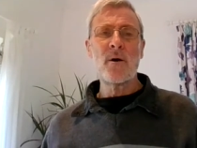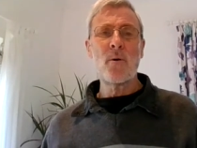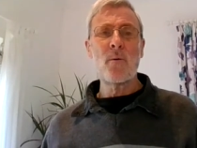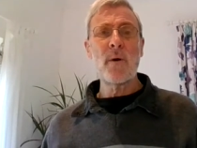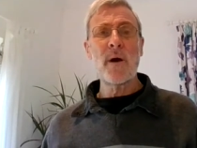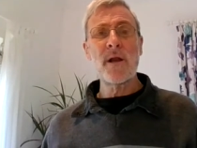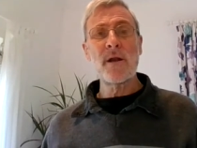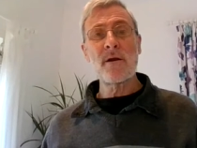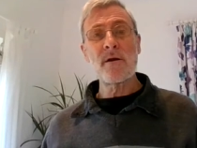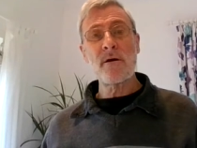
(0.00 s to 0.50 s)

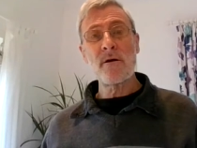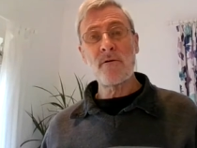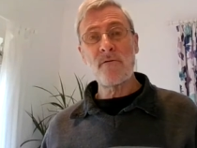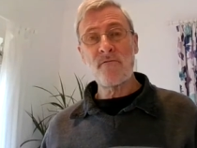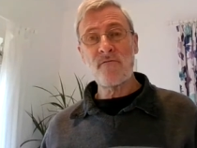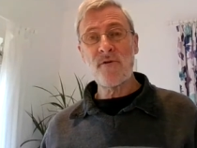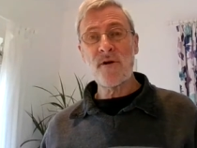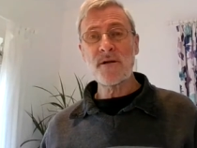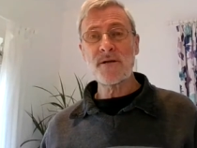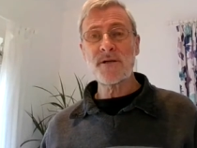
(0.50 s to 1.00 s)
when
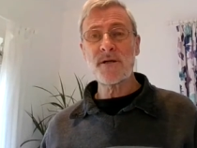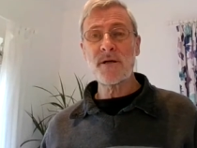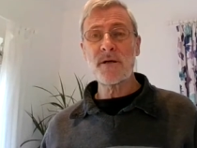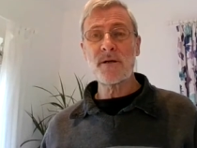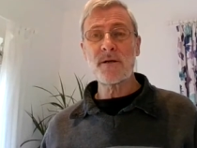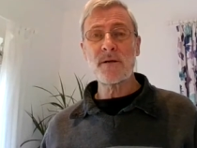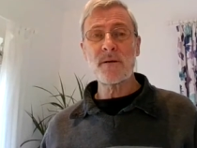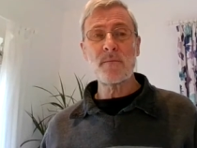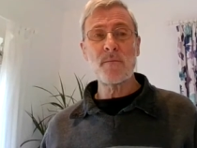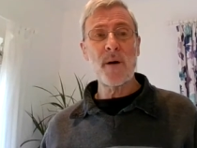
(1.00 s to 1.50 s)

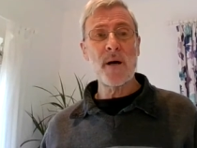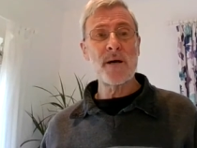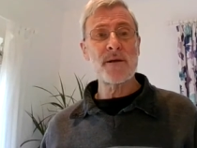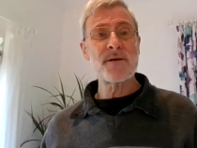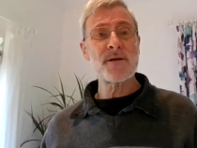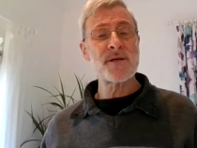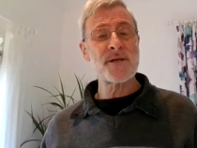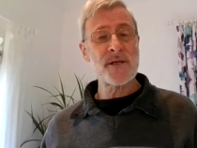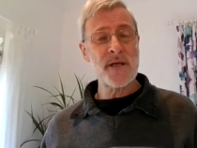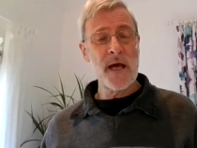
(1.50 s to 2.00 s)
confronted by
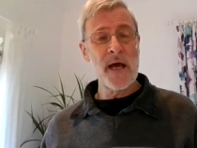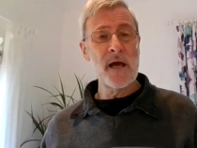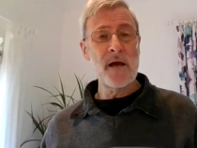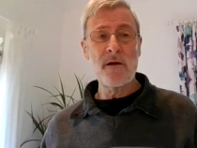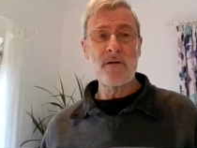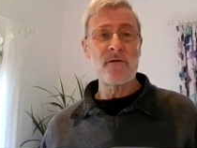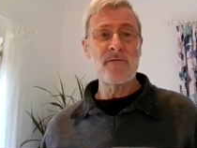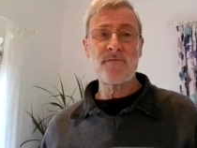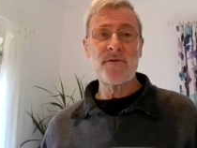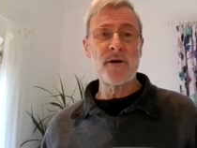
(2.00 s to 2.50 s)
the
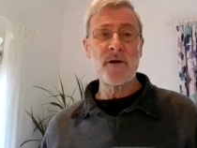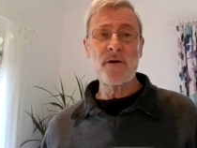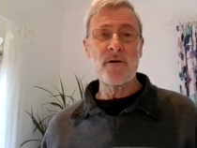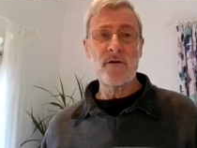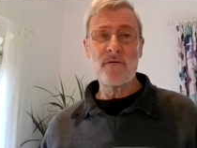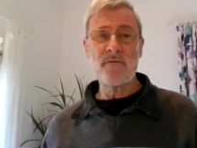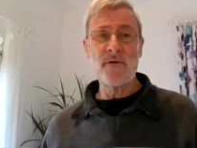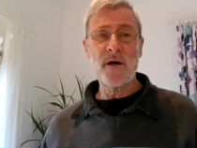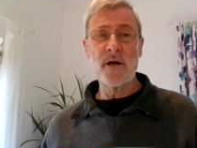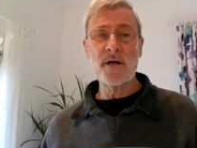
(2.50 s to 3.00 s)
scale of the
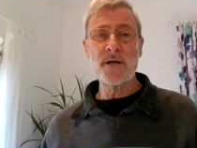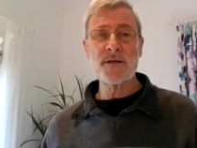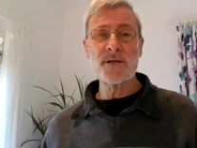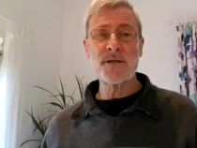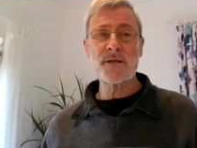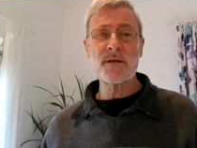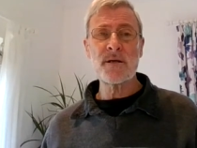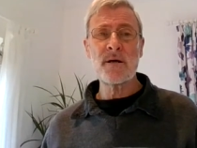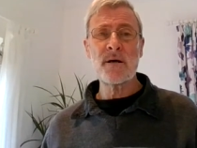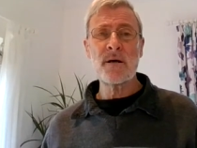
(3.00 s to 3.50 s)

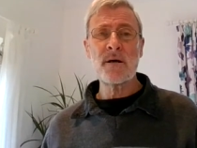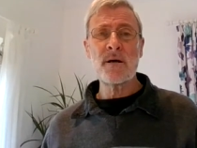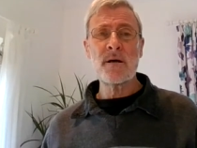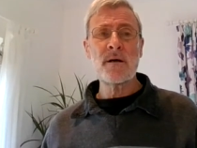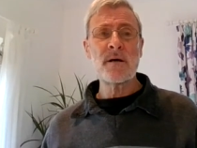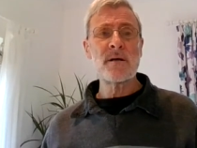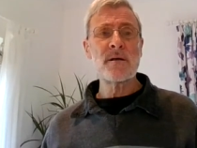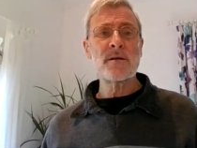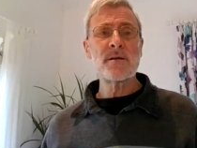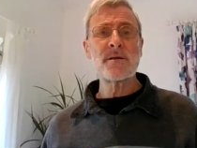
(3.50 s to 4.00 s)
universe
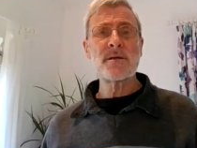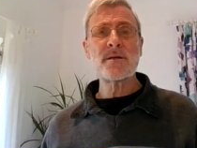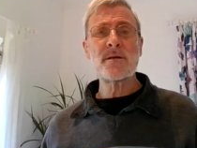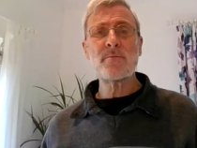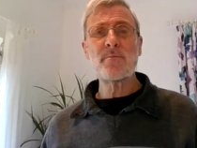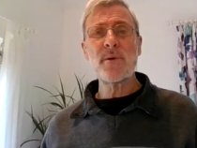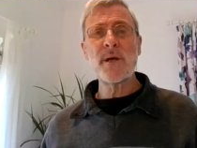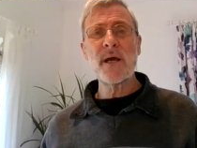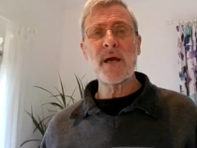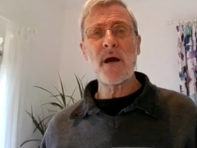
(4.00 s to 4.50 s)
to
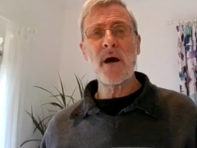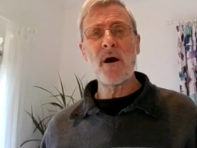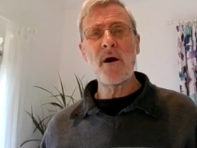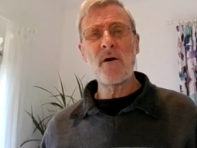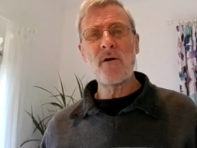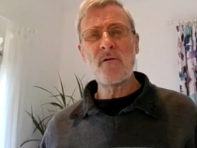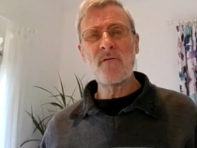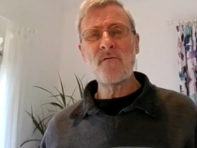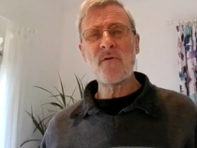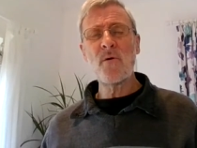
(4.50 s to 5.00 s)
be
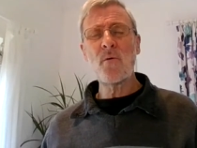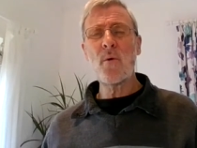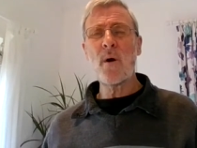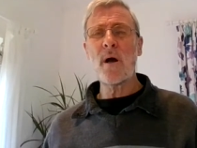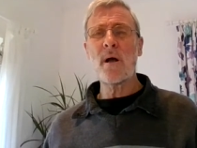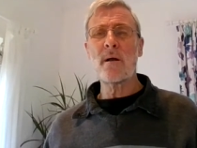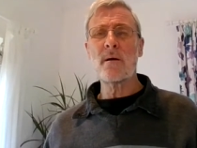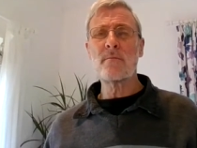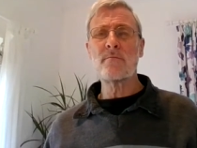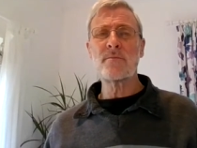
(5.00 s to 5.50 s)

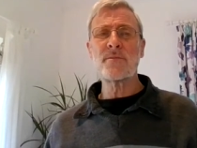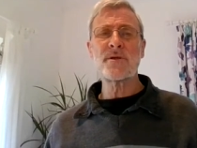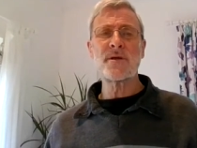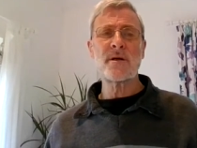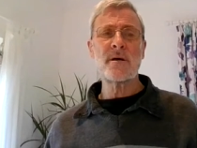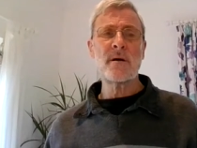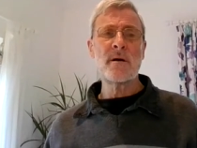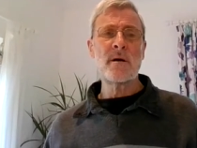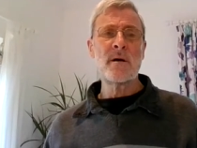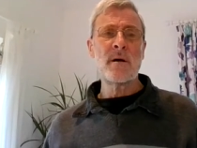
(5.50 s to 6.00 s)
overwhelmed
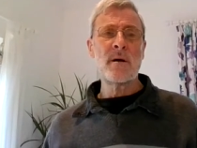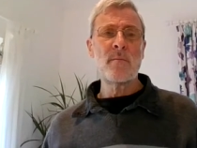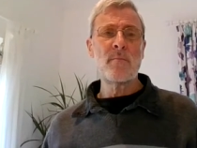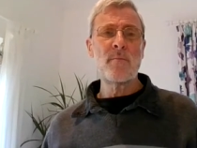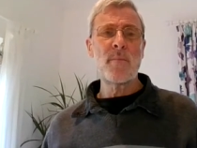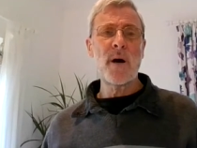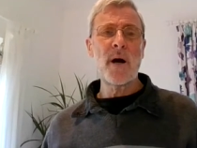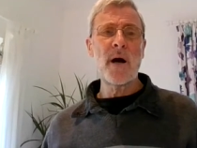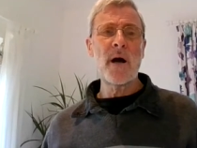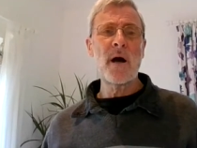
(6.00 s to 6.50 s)

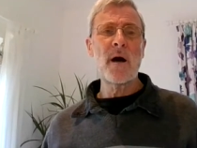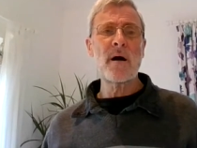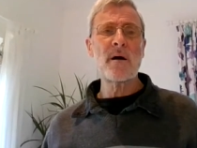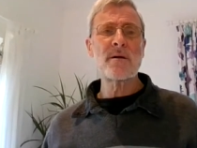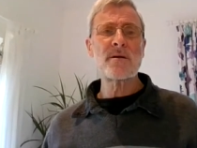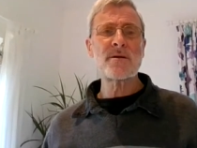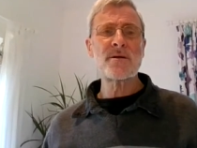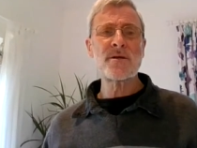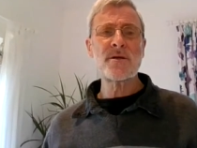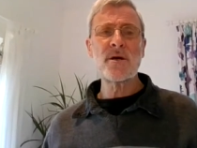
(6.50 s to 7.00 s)
by our
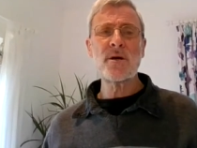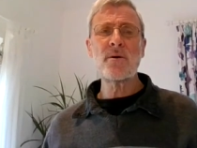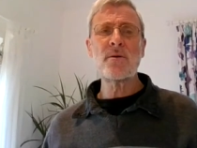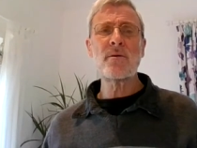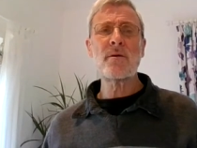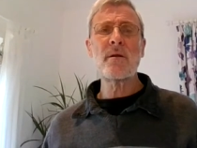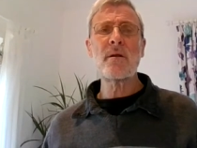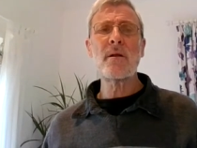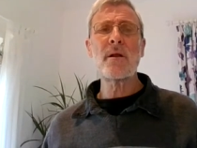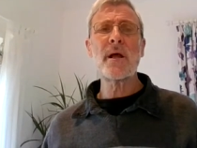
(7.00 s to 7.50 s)

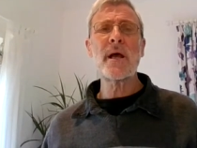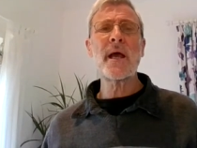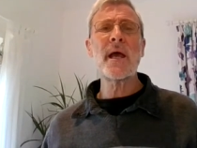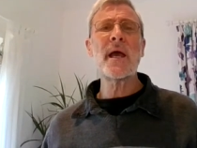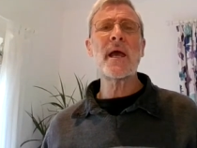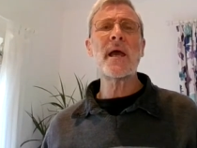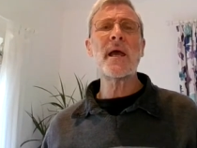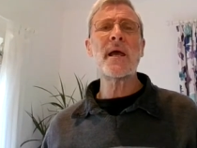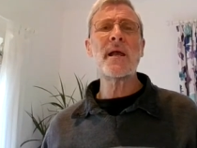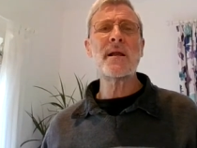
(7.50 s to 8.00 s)
total
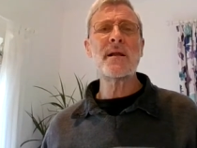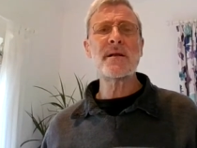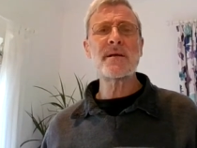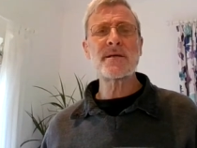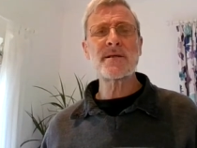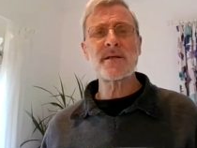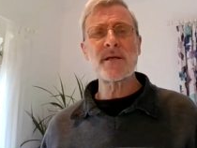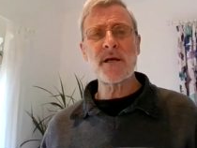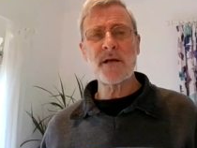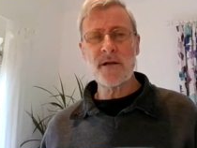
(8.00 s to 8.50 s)

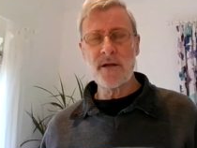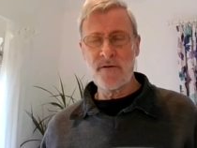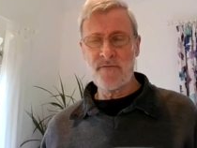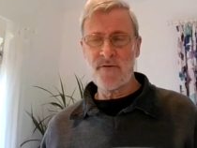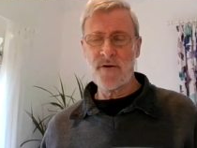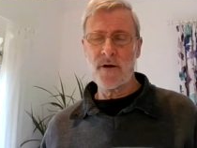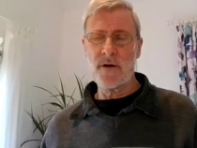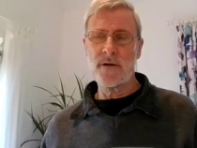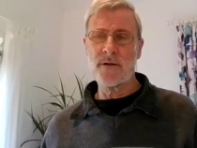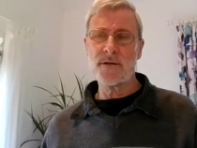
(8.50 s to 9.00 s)

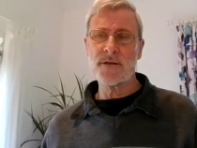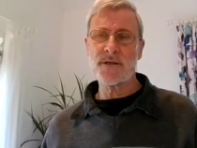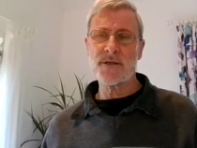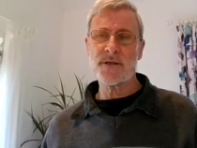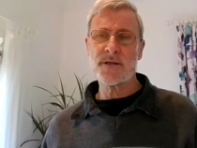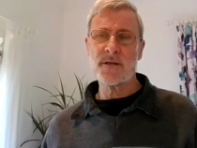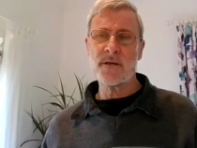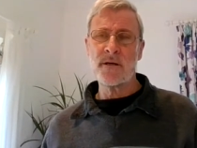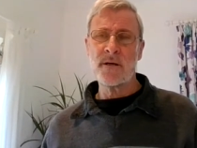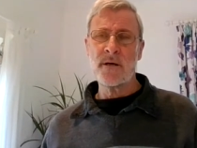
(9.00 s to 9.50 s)

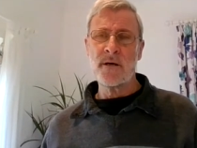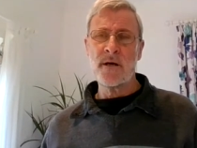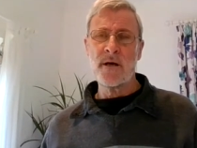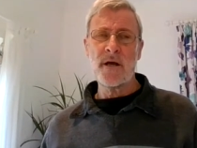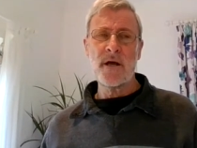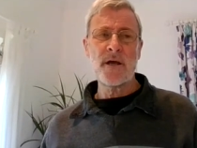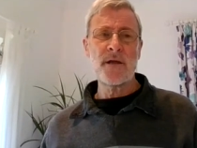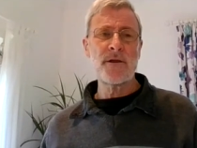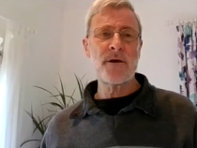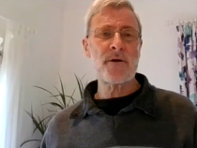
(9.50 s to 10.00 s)
insignificance
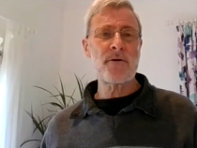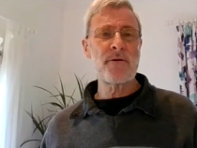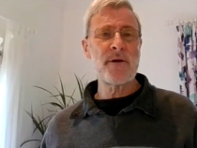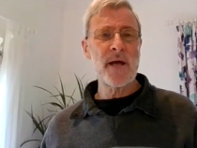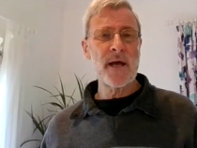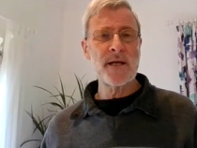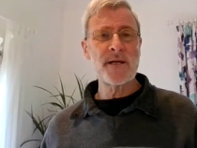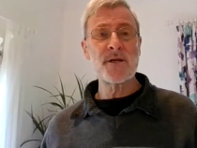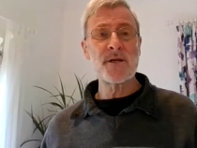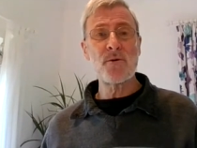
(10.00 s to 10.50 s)
in the
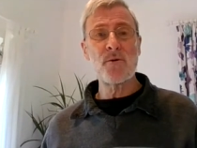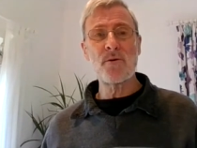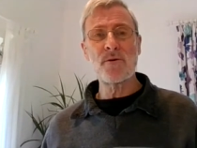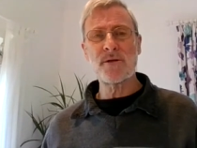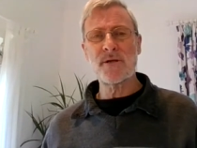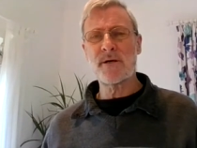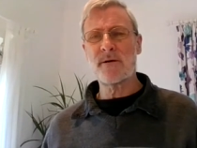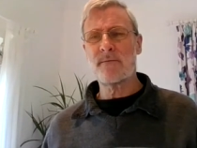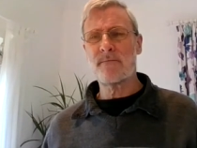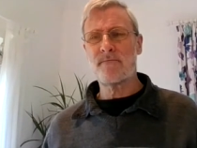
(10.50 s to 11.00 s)
created order.